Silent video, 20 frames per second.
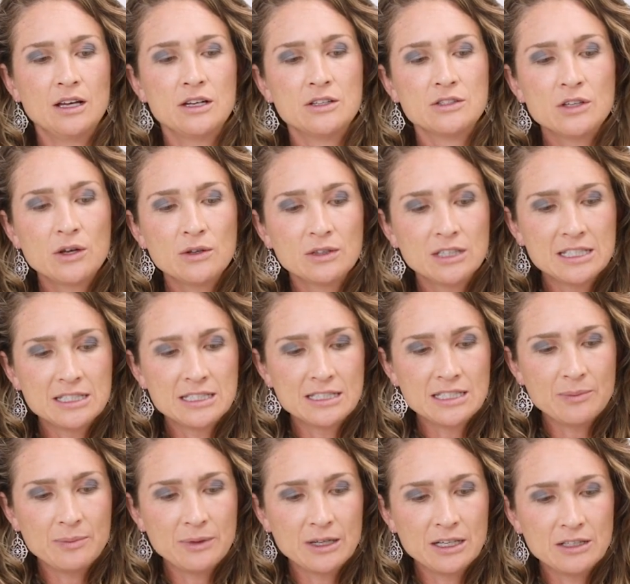So let's
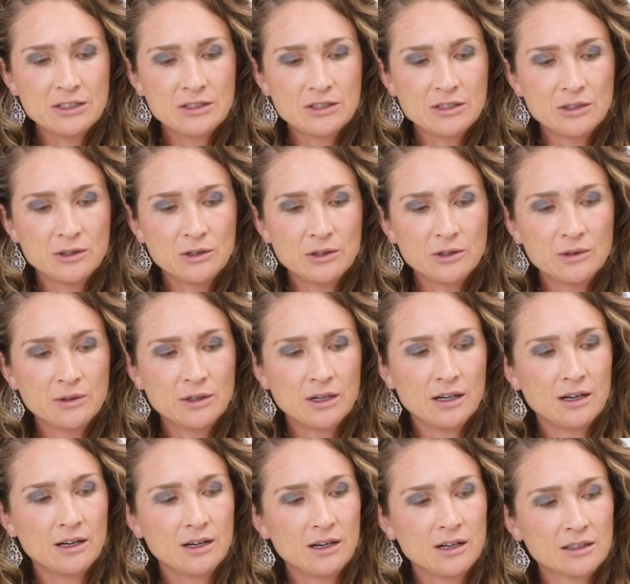dip into
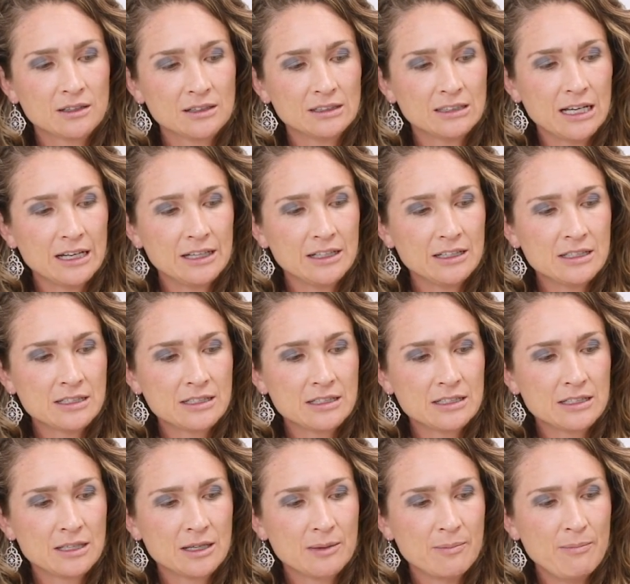our
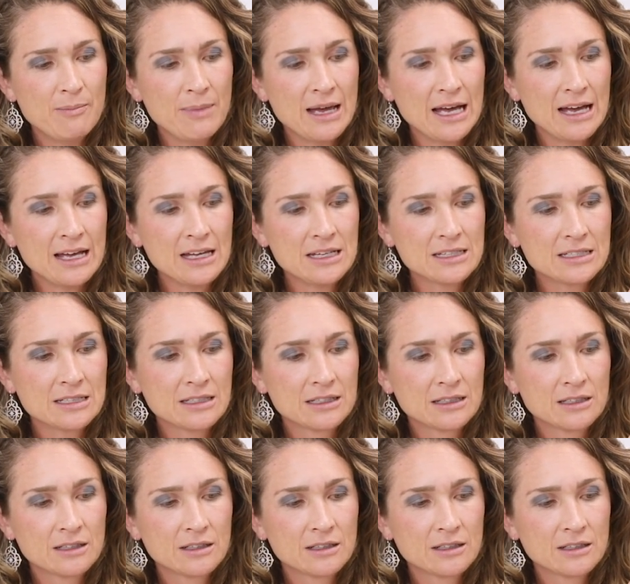lightest matte